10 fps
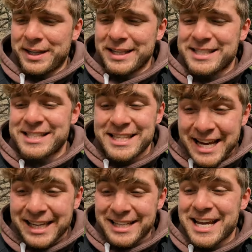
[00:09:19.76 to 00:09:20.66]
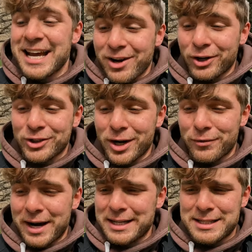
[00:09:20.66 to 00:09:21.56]
into this second
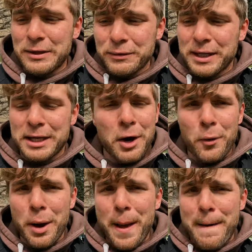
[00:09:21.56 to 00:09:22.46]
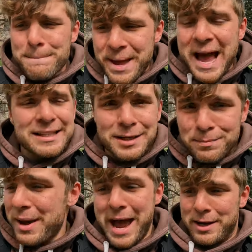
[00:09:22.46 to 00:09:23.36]
Kartana raid and see if we could go back to
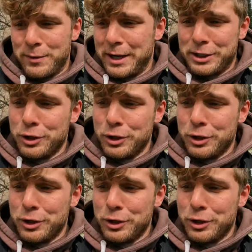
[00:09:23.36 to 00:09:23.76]
back. We got a